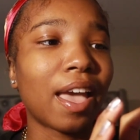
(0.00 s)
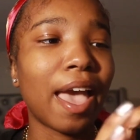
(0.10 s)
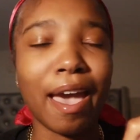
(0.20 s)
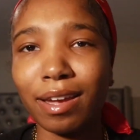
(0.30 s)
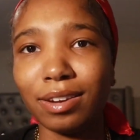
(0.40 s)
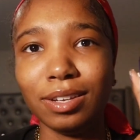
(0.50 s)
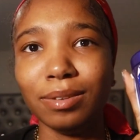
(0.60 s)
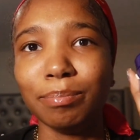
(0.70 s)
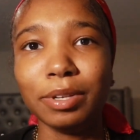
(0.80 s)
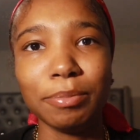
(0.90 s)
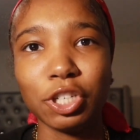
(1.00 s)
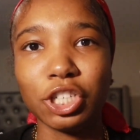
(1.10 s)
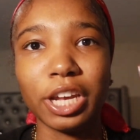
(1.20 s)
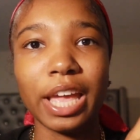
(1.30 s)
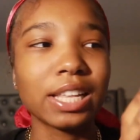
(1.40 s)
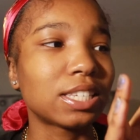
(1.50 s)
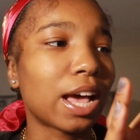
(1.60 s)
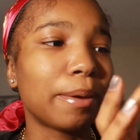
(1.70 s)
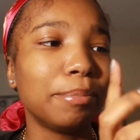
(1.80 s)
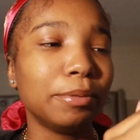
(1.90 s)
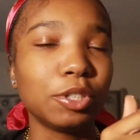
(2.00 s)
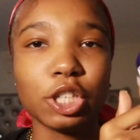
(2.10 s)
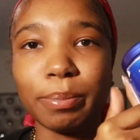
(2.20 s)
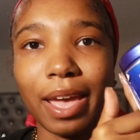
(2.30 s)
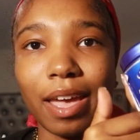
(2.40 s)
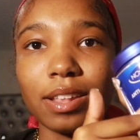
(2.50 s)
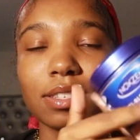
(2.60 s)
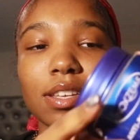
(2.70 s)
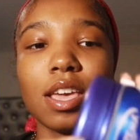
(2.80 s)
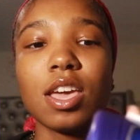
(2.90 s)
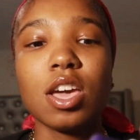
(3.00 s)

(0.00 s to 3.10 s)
acne blemishing, anti-blemishing pads.